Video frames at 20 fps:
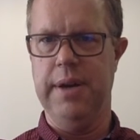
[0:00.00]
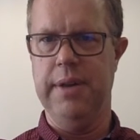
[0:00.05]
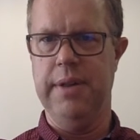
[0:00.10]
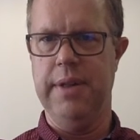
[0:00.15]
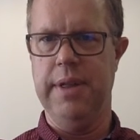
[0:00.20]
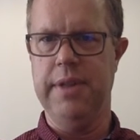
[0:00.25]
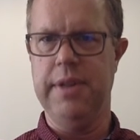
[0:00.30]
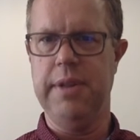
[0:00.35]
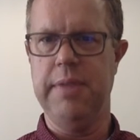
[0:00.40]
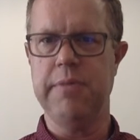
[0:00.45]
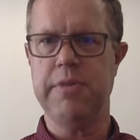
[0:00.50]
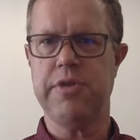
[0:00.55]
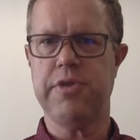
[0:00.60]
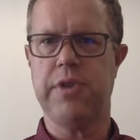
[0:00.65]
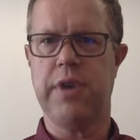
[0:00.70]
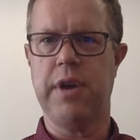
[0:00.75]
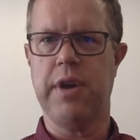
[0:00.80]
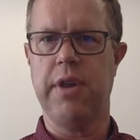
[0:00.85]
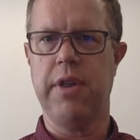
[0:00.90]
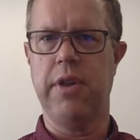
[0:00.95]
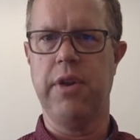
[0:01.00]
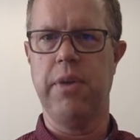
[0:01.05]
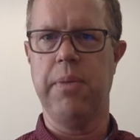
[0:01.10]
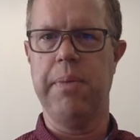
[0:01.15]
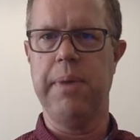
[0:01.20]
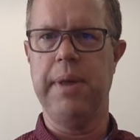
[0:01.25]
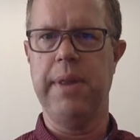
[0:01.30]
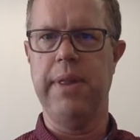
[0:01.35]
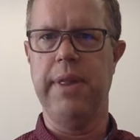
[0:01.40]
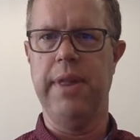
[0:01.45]
Let them struggle a little
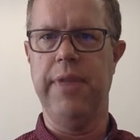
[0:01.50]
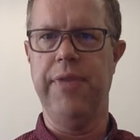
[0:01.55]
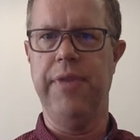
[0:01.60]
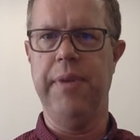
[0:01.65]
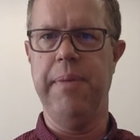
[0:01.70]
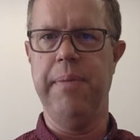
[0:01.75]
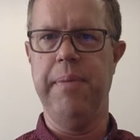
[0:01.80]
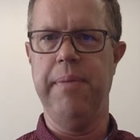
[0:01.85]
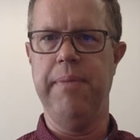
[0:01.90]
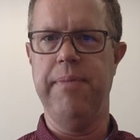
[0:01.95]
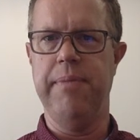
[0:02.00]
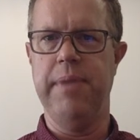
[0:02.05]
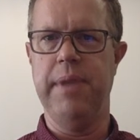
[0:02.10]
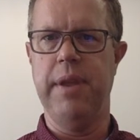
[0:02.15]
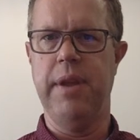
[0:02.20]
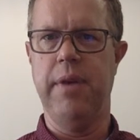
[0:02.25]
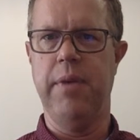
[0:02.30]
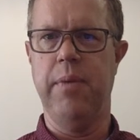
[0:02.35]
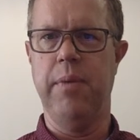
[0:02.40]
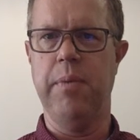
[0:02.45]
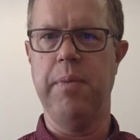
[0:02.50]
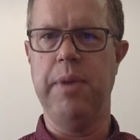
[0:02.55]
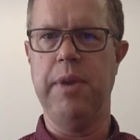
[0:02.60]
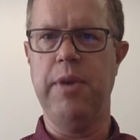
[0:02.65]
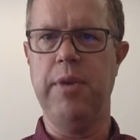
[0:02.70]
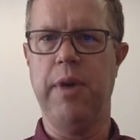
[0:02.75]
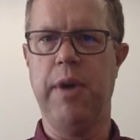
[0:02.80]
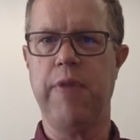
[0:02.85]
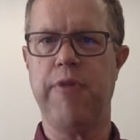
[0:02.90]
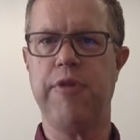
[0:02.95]
bit. Let them, when we
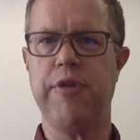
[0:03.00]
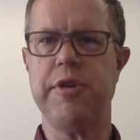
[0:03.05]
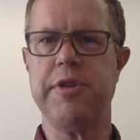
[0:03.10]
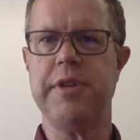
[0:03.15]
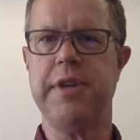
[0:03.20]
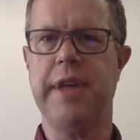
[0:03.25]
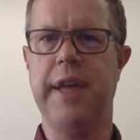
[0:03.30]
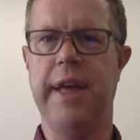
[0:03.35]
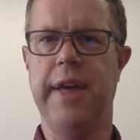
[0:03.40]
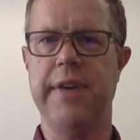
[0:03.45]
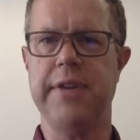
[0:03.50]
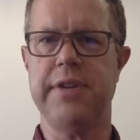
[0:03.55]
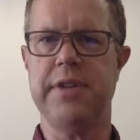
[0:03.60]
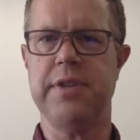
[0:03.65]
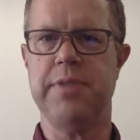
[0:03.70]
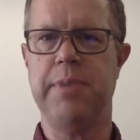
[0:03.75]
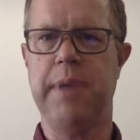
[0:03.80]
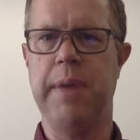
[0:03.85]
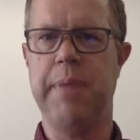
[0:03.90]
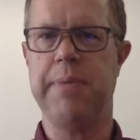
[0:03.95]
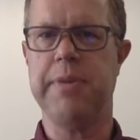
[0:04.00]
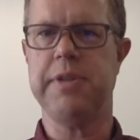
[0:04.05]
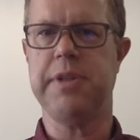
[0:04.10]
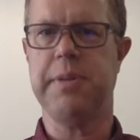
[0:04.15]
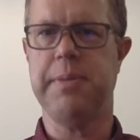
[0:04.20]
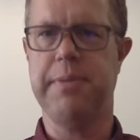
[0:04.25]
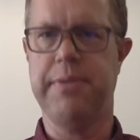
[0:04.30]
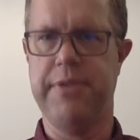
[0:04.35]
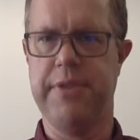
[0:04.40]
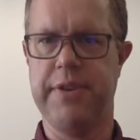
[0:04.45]
do our first analysis paper,
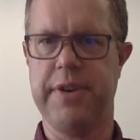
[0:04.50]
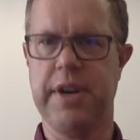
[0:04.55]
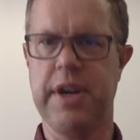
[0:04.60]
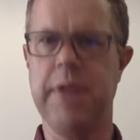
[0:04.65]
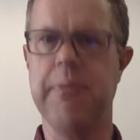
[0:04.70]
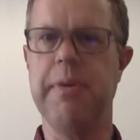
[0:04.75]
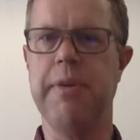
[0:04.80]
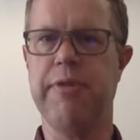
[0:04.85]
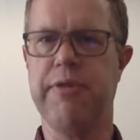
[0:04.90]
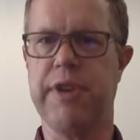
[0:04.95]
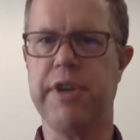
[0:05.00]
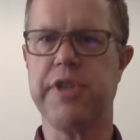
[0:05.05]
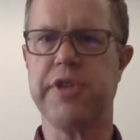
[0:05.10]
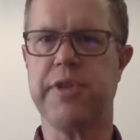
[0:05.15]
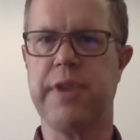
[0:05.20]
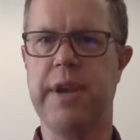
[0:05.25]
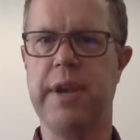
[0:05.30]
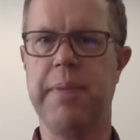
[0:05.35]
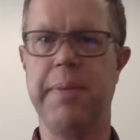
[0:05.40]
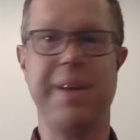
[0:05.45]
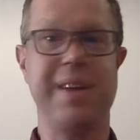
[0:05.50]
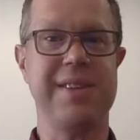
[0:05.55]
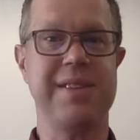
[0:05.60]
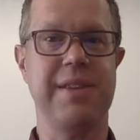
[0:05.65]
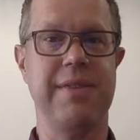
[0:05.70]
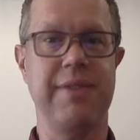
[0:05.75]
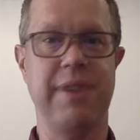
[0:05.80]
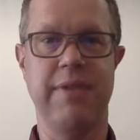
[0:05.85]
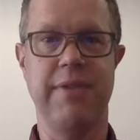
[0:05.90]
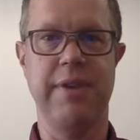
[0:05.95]
some of them are going to be frustrated because
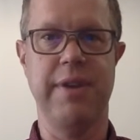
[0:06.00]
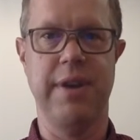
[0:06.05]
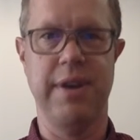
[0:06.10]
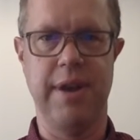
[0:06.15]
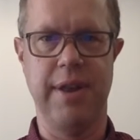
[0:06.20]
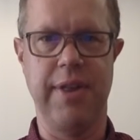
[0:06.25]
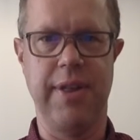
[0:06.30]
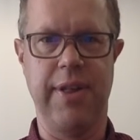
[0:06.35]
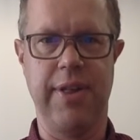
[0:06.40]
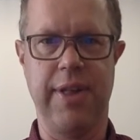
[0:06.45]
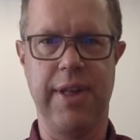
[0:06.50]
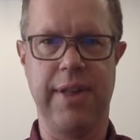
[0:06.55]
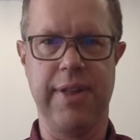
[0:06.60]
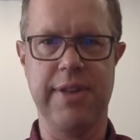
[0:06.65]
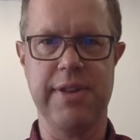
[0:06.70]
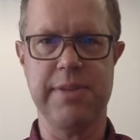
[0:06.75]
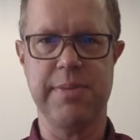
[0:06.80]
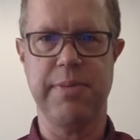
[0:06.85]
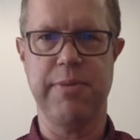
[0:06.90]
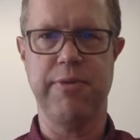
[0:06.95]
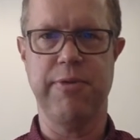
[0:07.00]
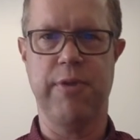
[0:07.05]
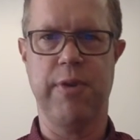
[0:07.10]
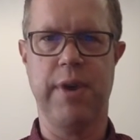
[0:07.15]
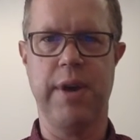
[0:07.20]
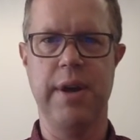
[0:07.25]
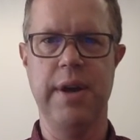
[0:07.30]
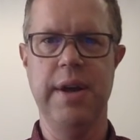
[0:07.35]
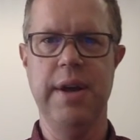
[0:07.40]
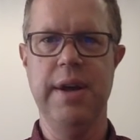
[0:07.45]
they've never done anything like this
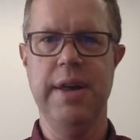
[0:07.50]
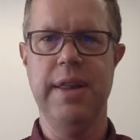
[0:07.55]
before.